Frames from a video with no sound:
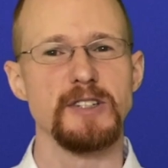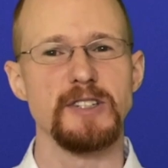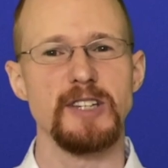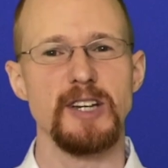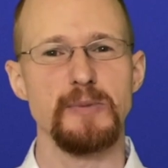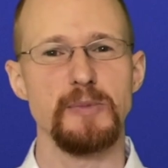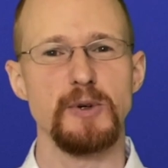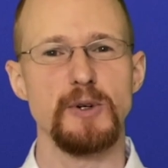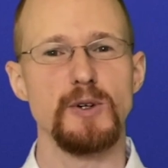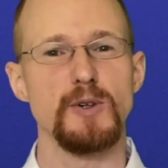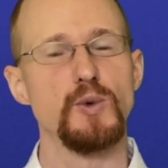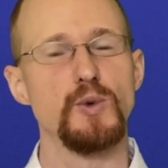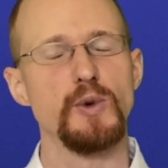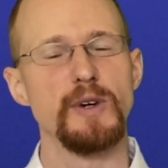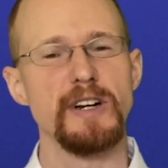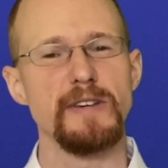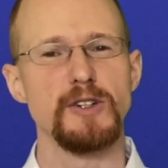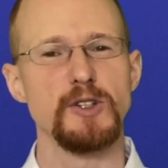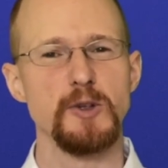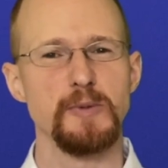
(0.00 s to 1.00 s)
For example,
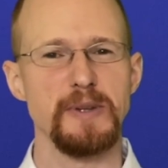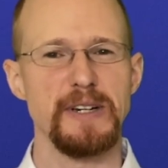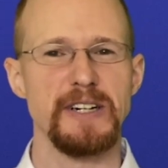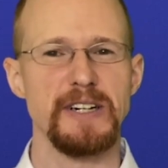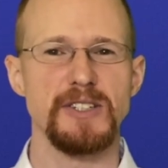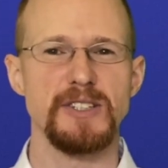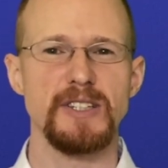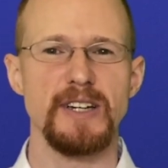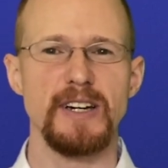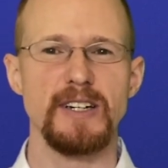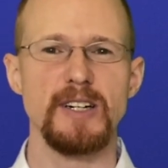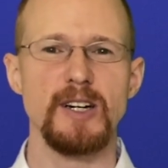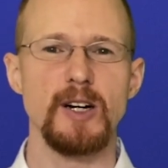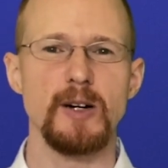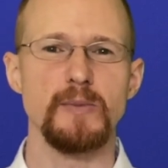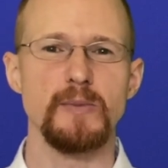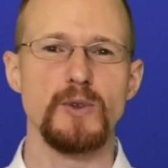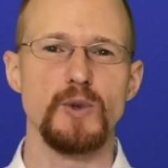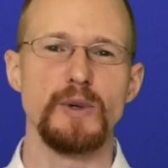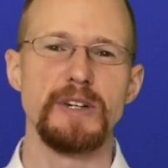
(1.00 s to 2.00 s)
whenever new players sign
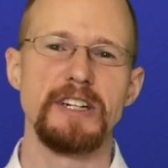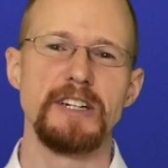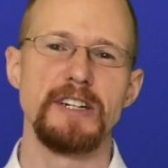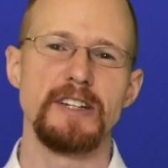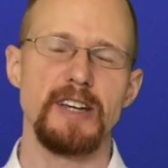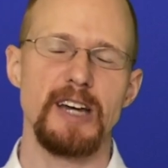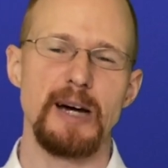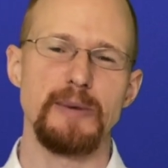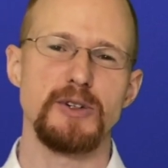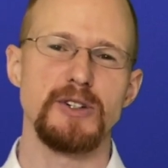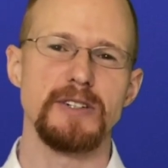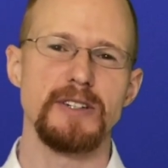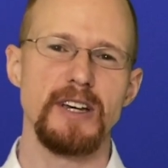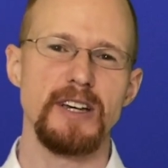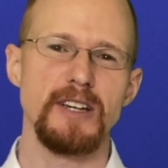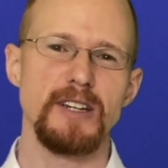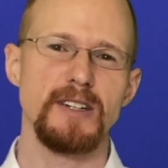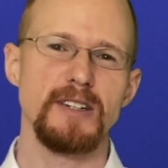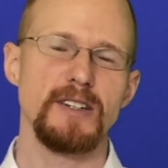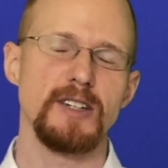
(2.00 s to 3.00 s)
up, we need to capture
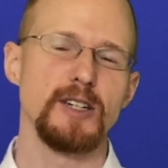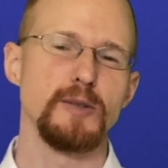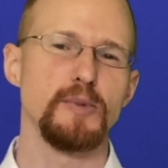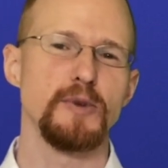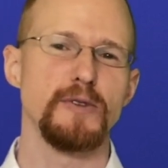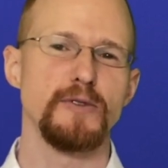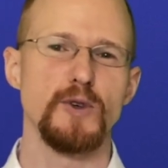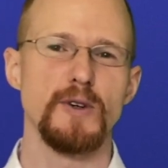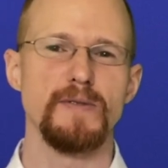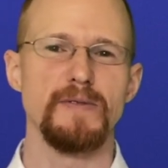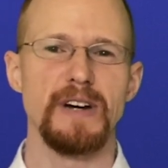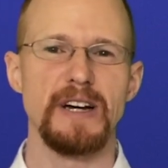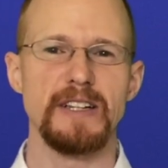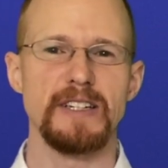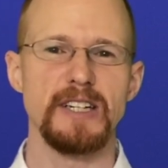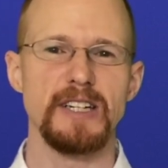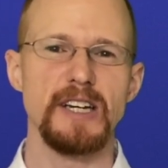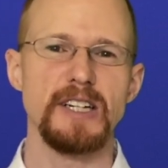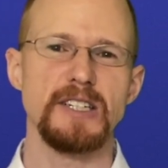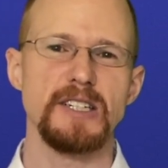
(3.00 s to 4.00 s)
data and perform
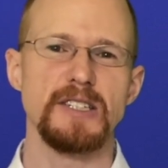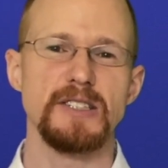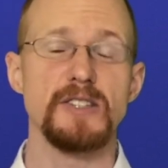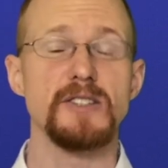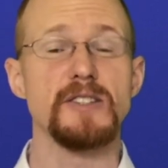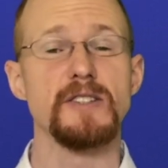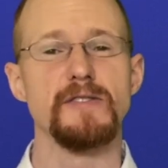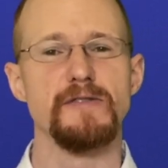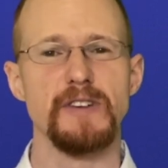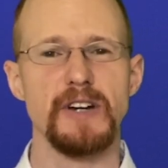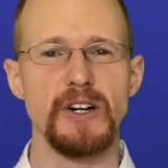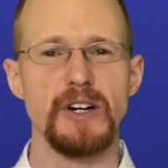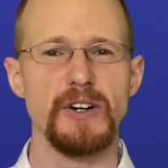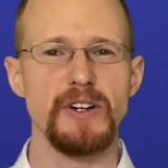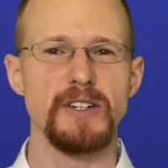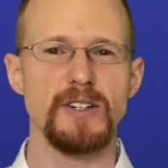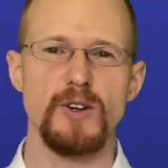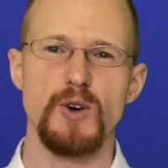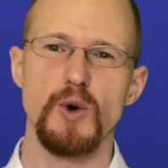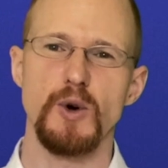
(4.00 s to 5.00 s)
validations that
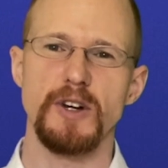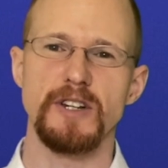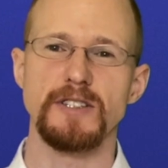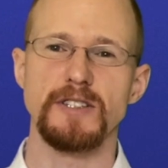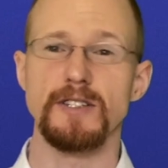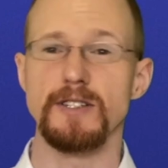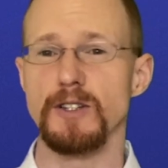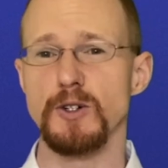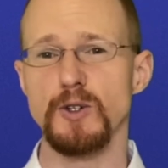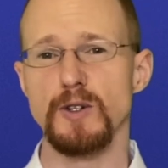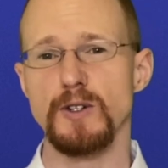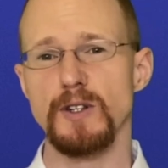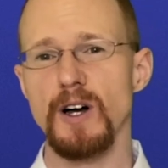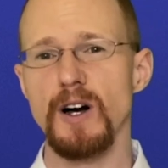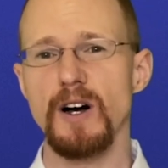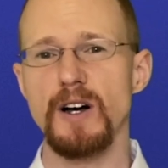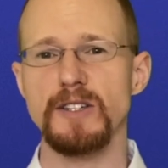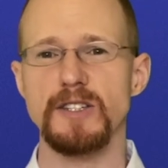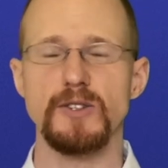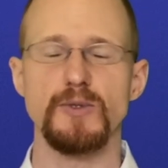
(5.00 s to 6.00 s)
vary according to local
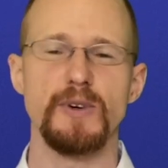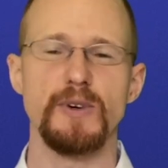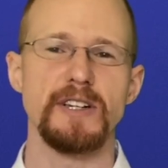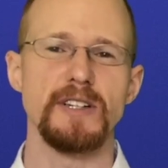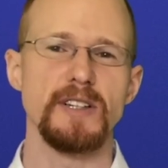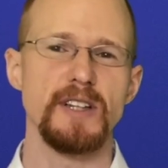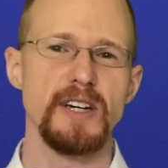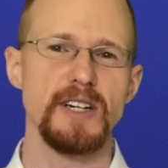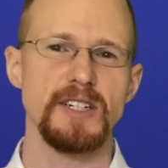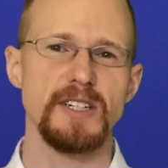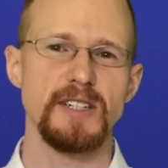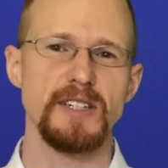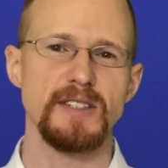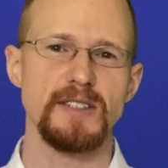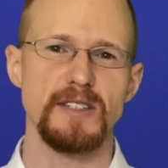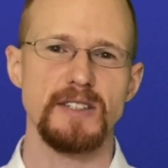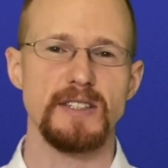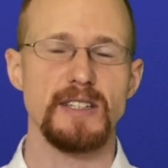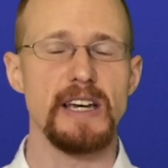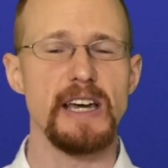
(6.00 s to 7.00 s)
laws and
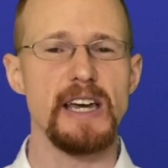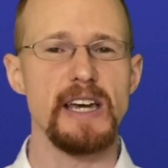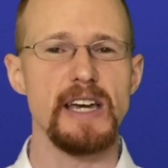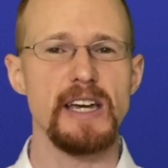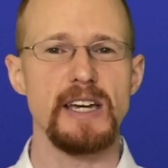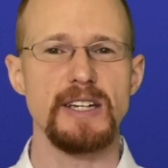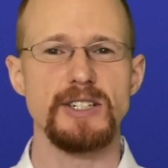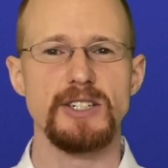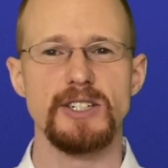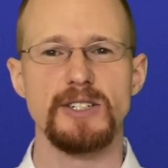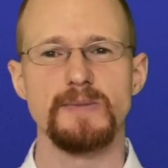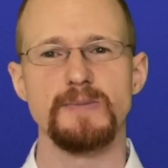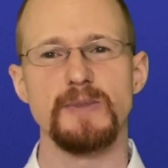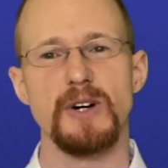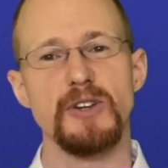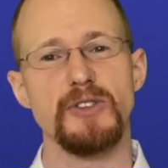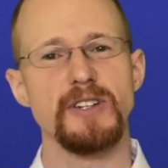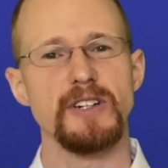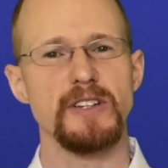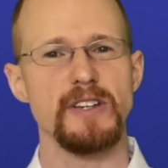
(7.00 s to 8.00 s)
regulations, age,
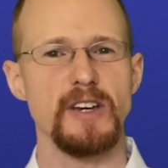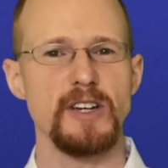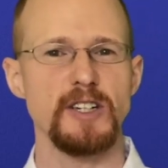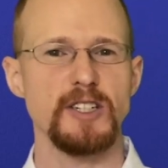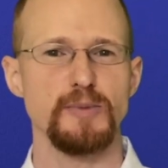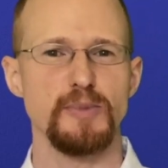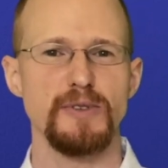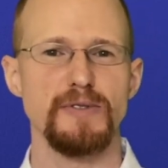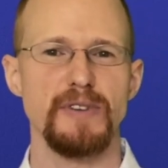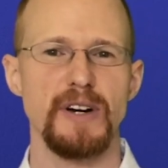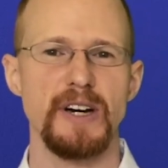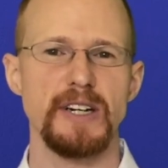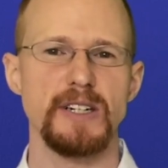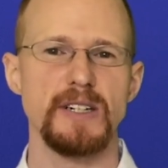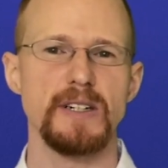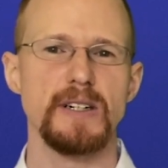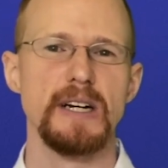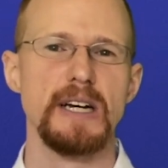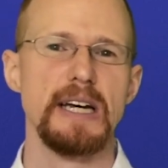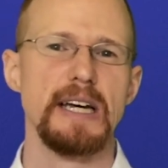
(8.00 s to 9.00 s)
authentication
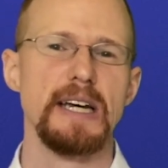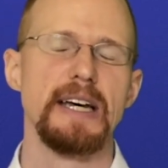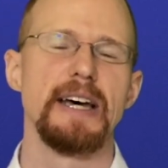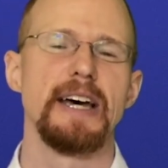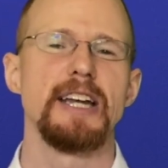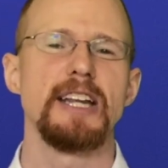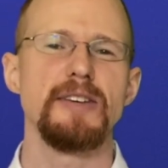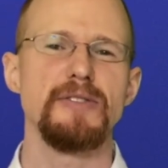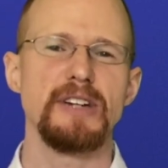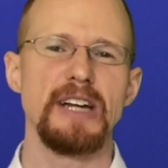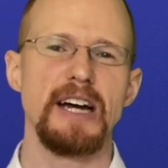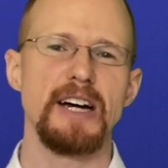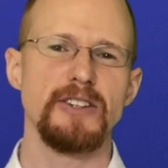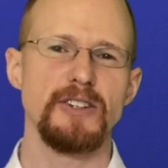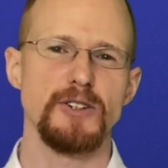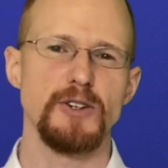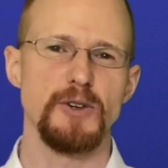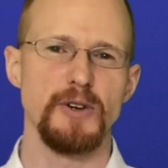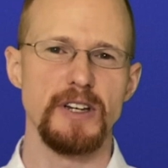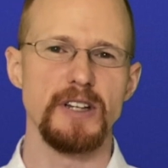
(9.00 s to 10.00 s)
provider, and even how
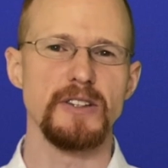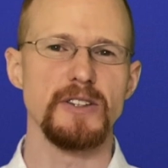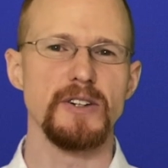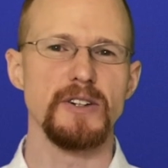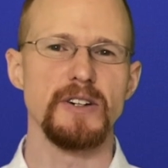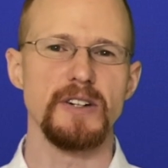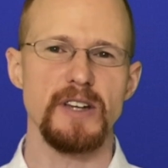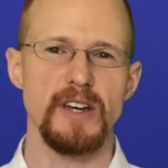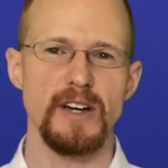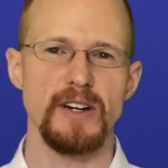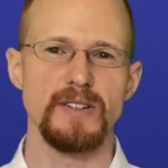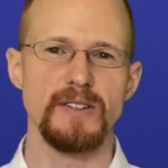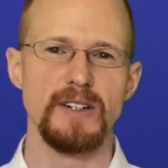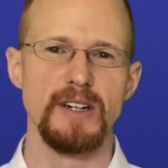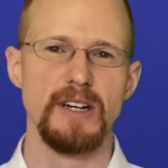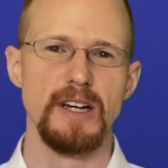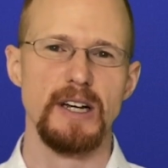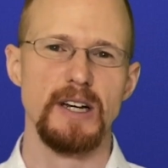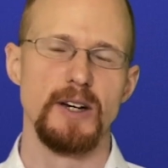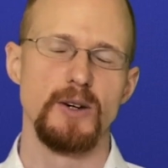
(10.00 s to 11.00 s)
they're creating their account,
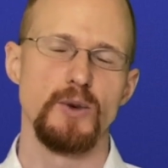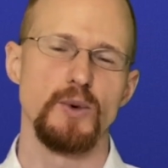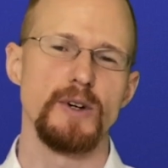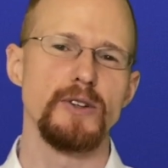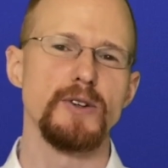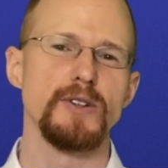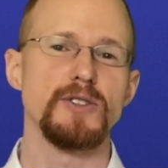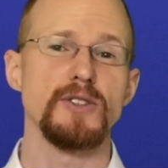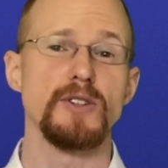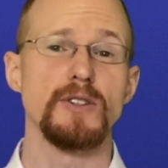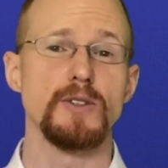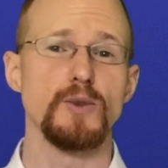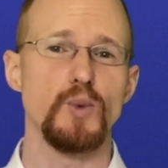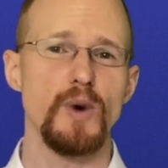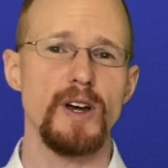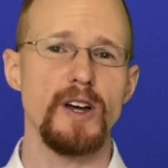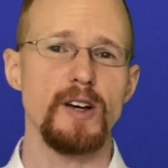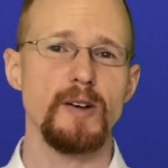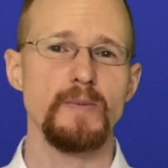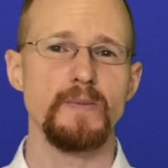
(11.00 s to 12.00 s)
whether it's on the
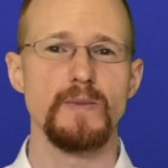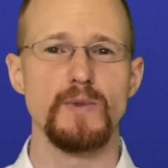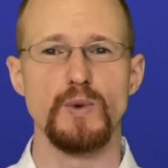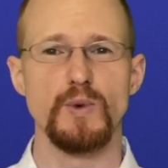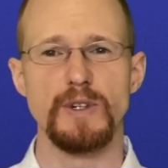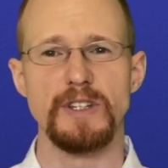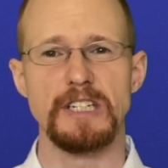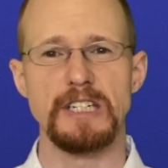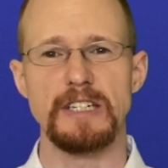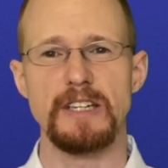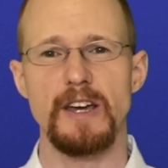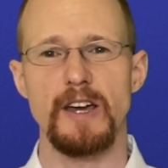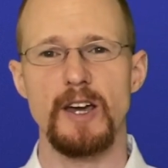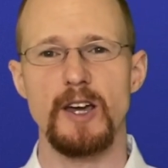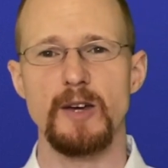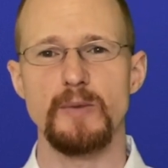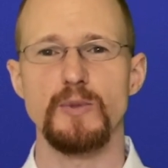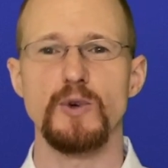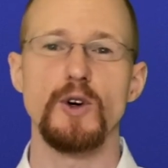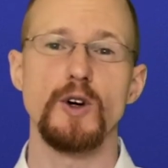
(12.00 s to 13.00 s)
web, within a
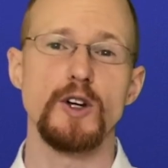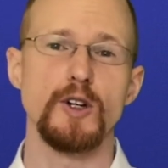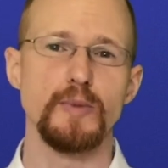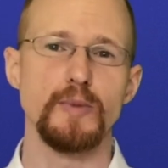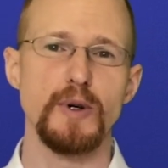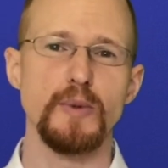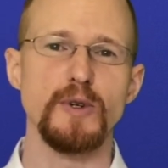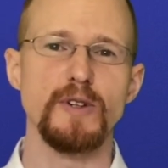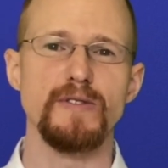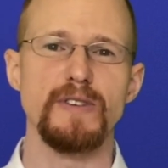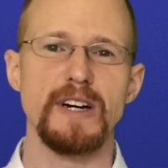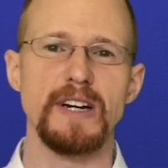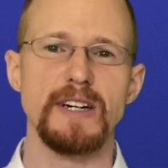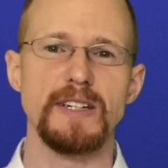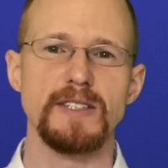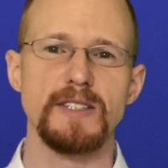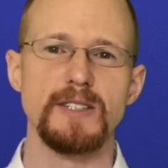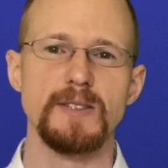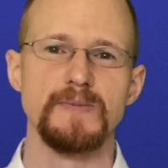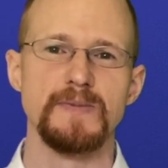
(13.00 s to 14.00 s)
game, or on a mobile
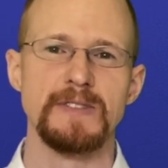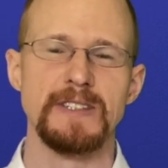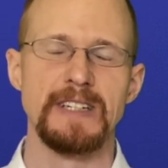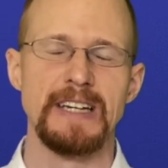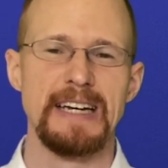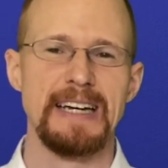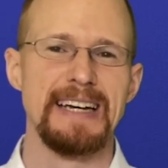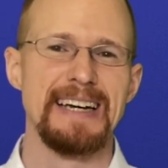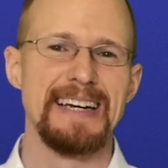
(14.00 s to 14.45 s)
device.